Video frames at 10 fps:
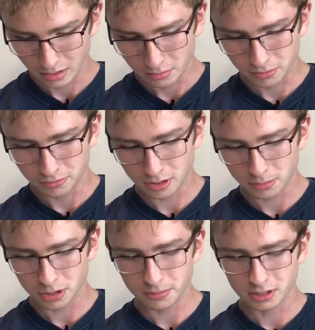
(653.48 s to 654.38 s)
Before
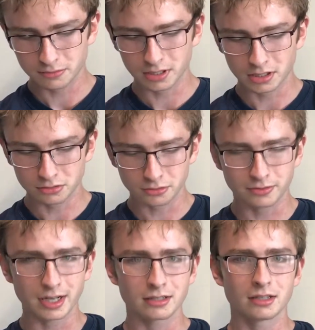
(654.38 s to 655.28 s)
Prohibition went into
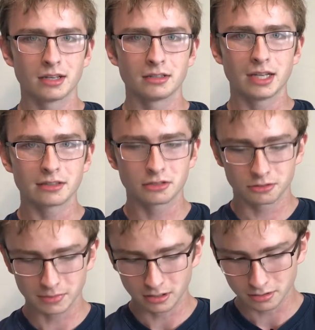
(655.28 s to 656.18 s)
effect, taxes
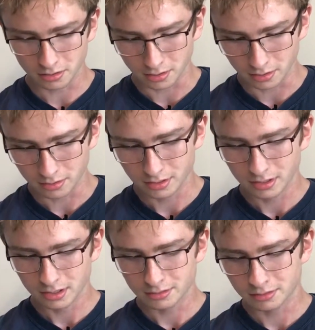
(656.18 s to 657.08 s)
from alcohol
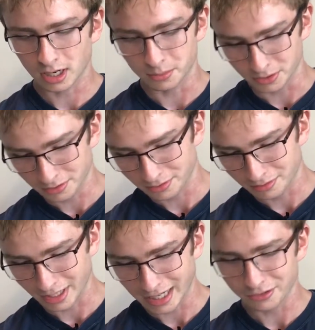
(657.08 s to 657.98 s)
commerce
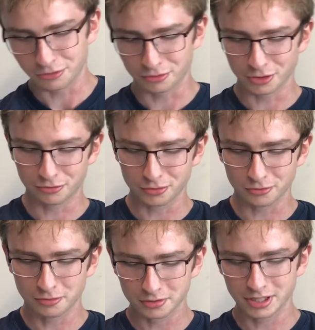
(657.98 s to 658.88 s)
accounted for a full
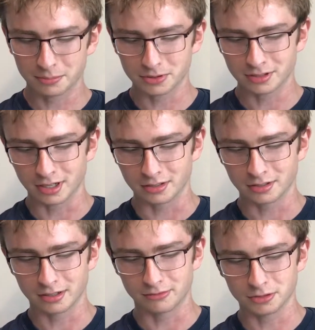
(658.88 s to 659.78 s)
14%
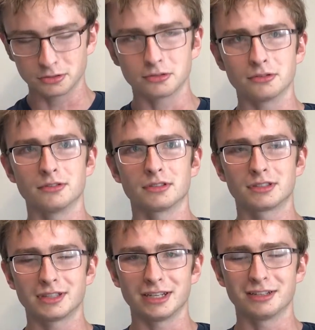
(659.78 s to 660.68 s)
of local,
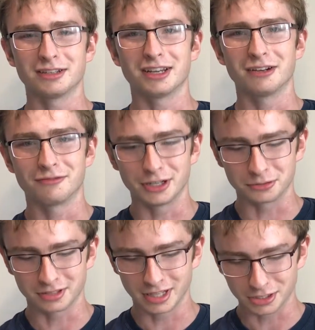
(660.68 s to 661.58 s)
state, and
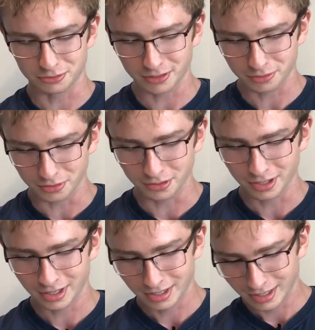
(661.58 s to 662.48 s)
federal tax revenue.
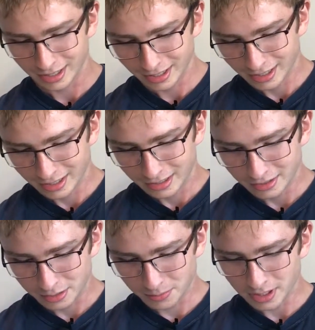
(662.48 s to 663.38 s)

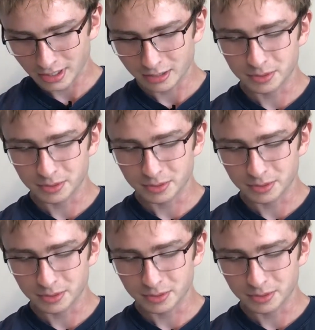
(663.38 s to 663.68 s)
This might not have